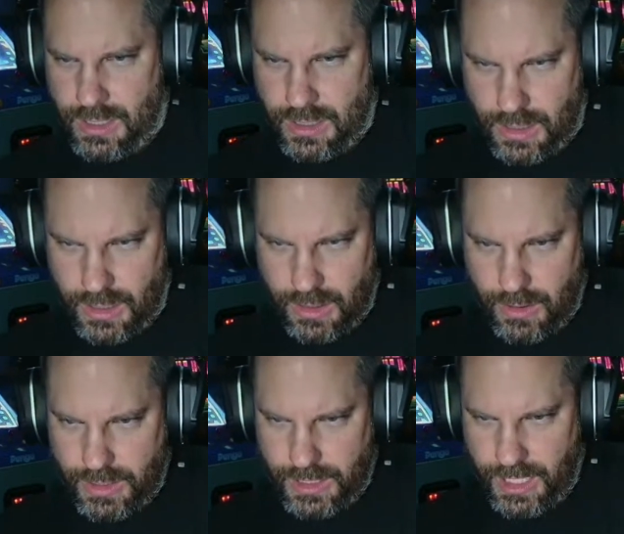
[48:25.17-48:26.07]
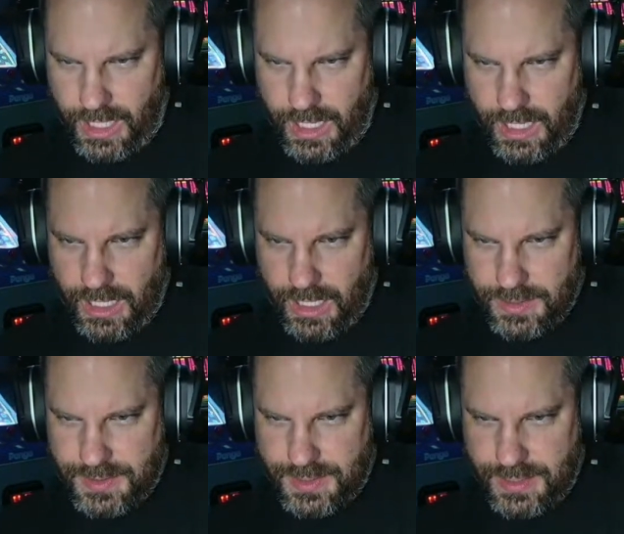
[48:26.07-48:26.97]
Okay,
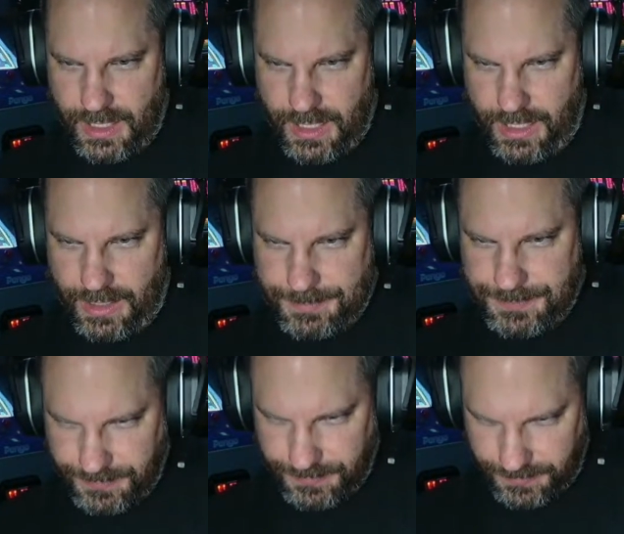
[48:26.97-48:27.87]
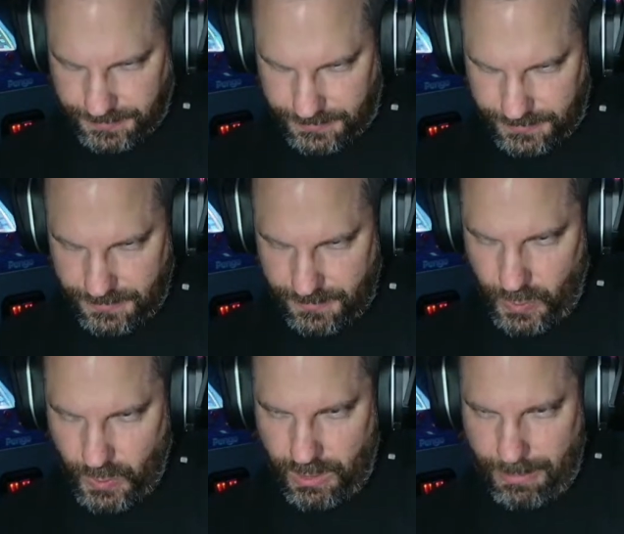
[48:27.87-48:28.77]
let's see.
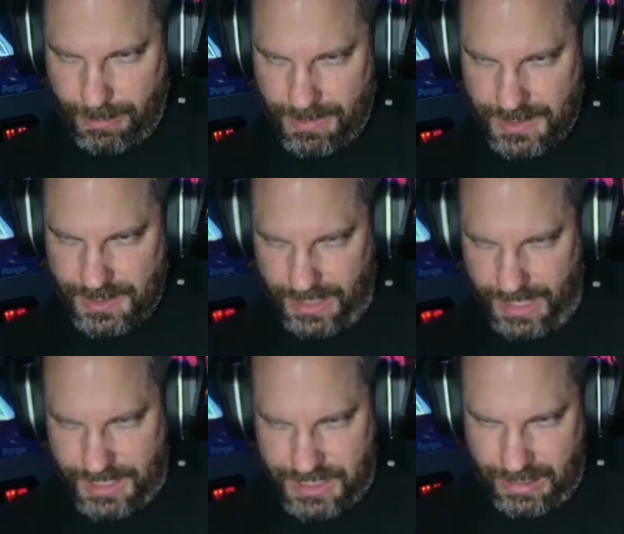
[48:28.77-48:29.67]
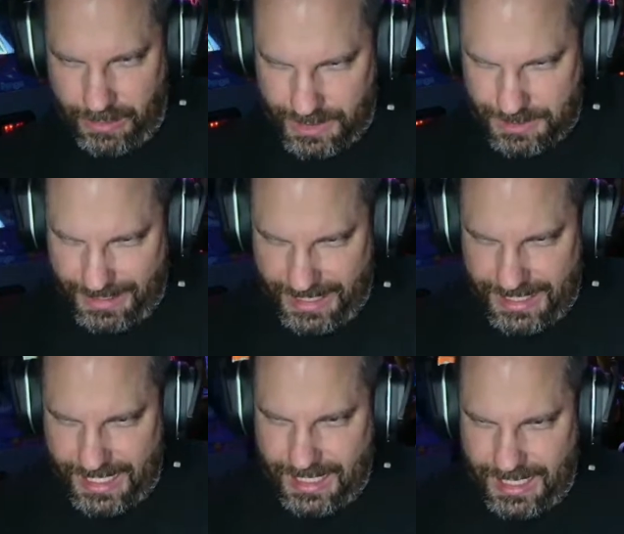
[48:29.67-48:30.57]
What am I missing? Jerry wants me to get
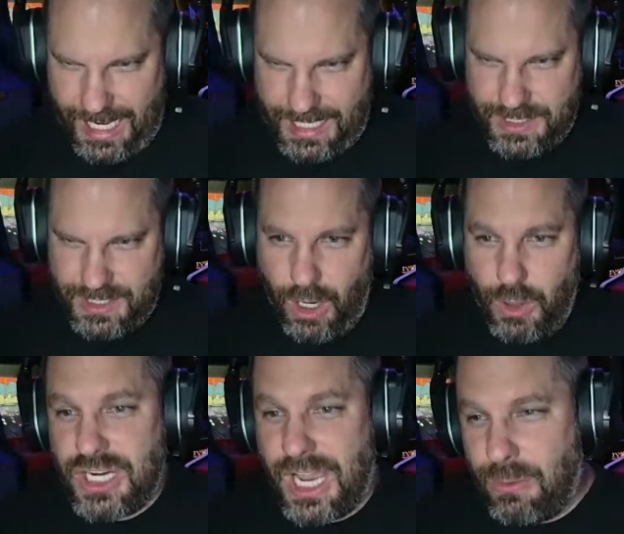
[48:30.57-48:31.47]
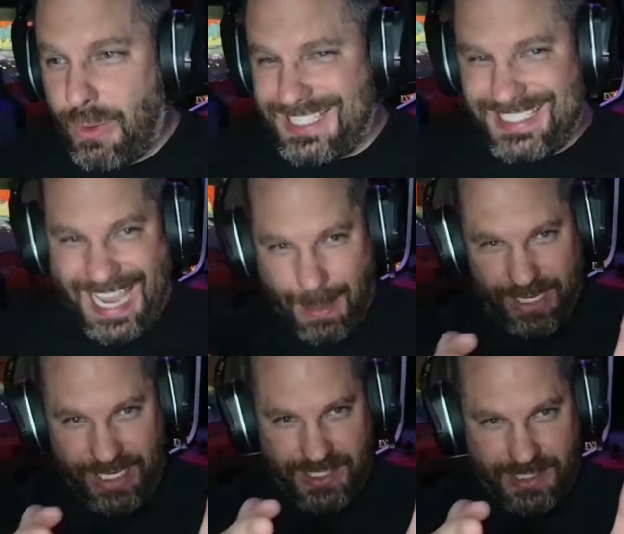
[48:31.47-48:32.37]
that Clax. Oh, John wants
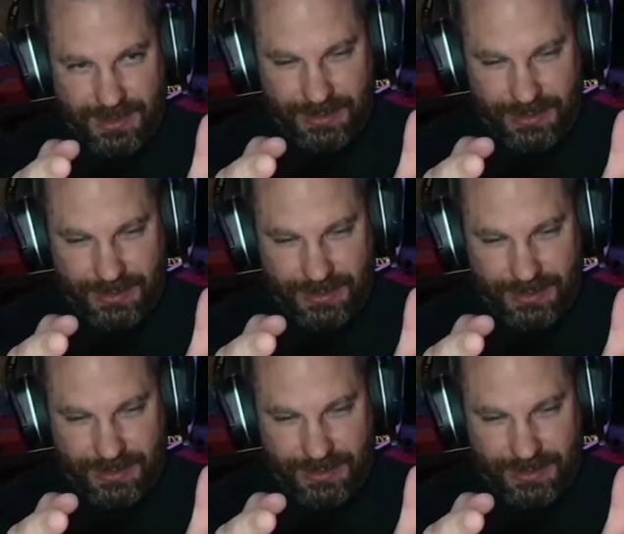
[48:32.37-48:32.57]
Tempest.